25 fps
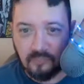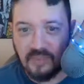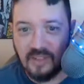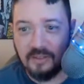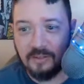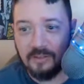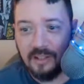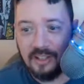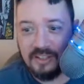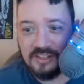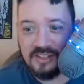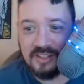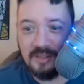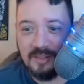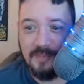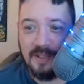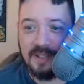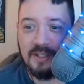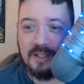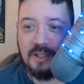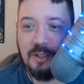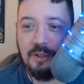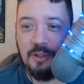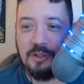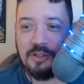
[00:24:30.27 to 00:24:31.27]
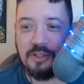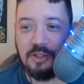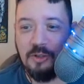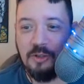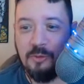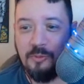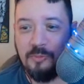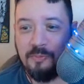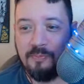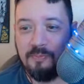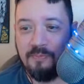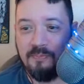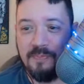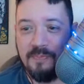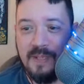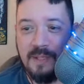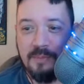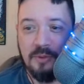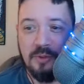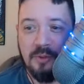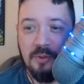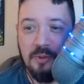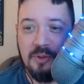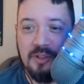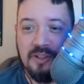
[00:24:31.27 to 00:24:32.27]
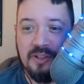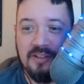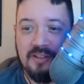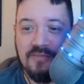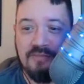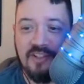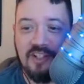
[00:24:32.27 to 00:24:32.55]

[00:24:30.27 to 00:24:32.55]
like I said, big kudos to people who can